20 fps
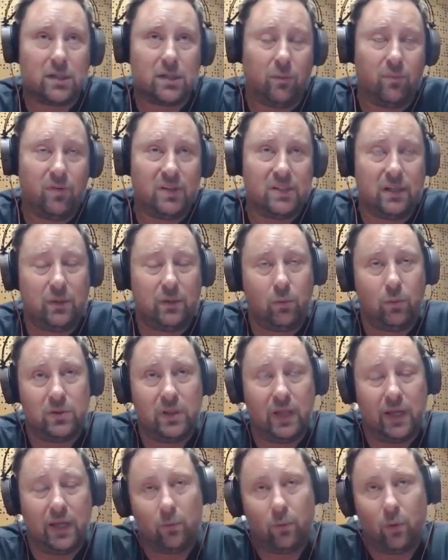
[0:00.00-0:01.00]
Obviously,
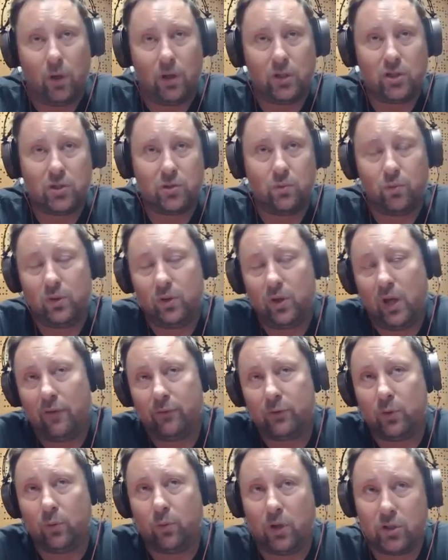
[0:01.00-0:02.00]
then watch you
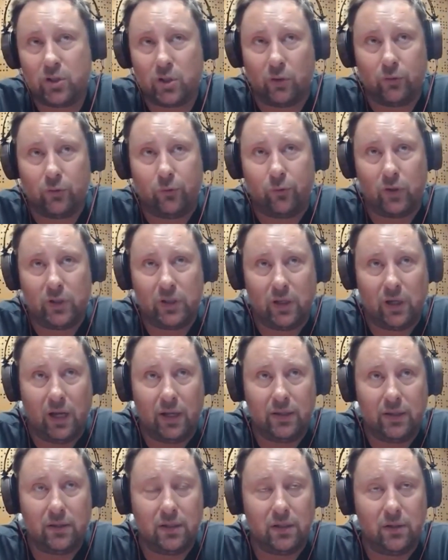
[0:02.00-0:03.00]
have to watch out for
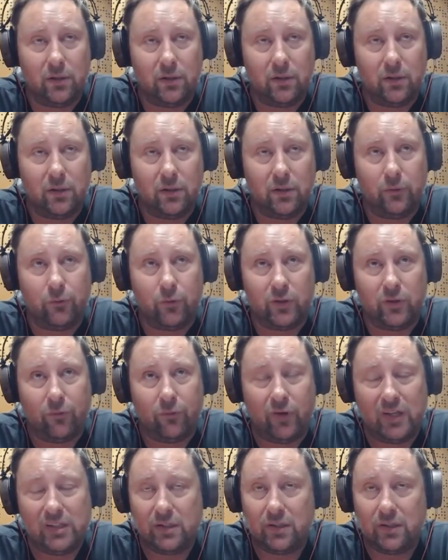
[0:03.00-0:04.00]
the for
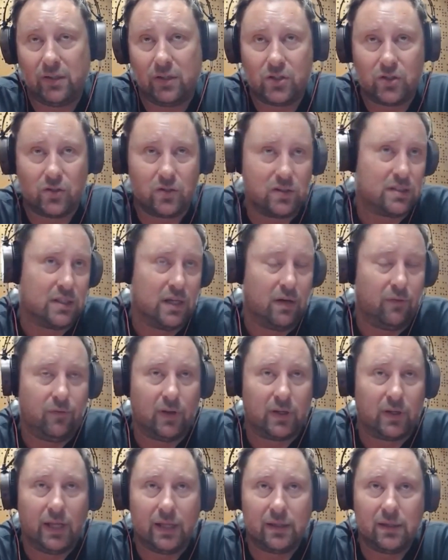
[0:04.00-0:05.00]
the phasing issues and stuff
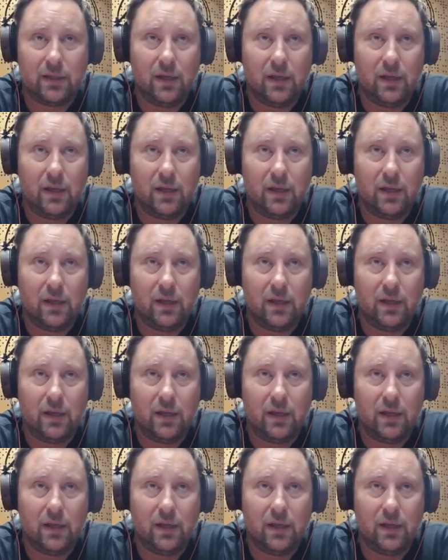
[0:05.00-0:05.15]
like that.